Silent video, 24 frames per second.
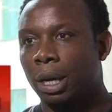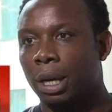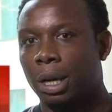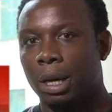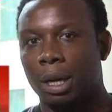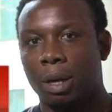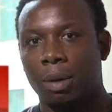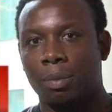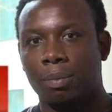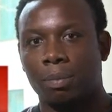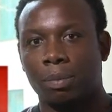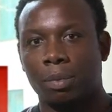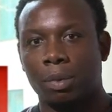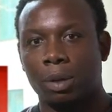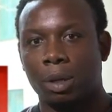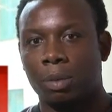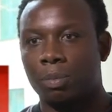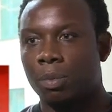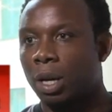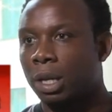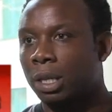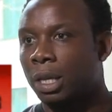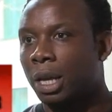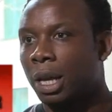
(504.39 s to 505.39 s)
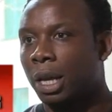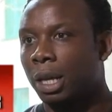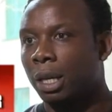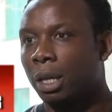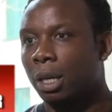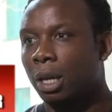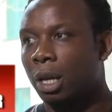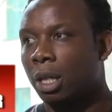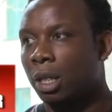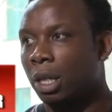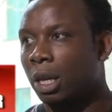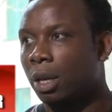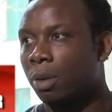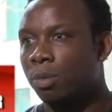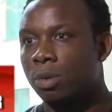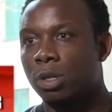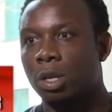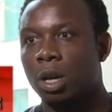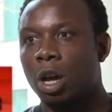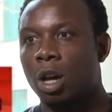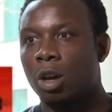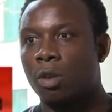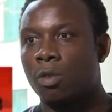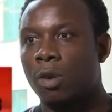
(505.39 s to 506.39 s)
Um, in my day, I think
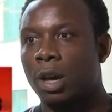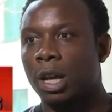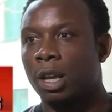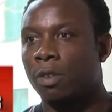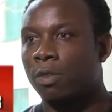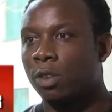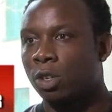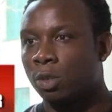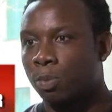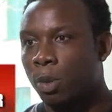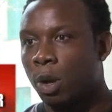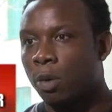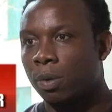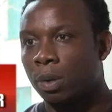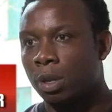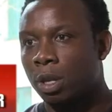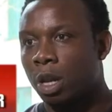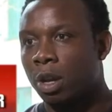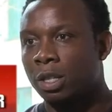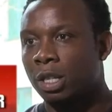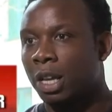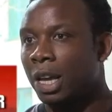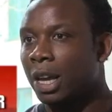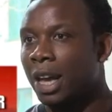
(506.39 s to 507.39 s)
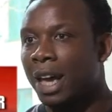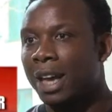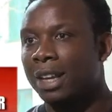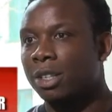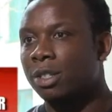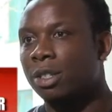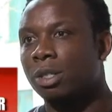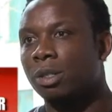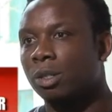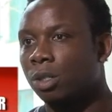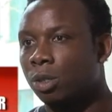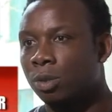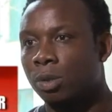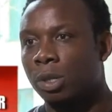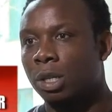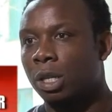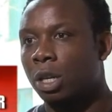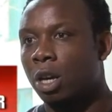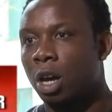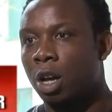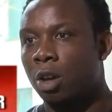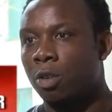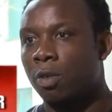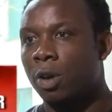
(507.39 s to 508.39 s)
was the IRA. If you spoke with a nice accent, you were
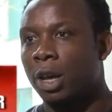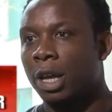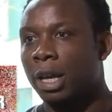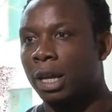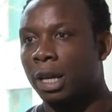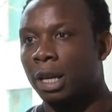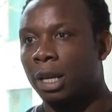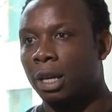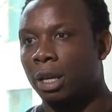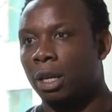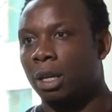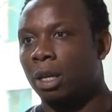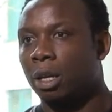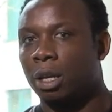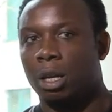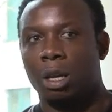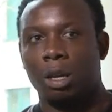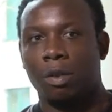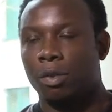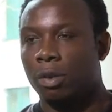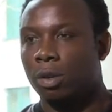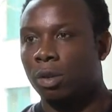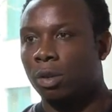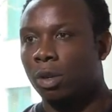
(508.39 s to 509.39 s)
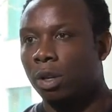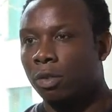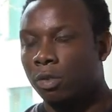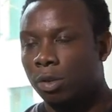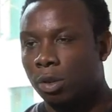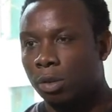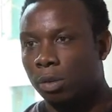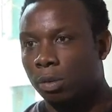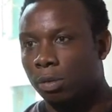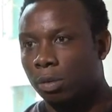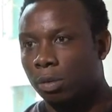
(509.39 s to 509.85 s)
in the IRA if you if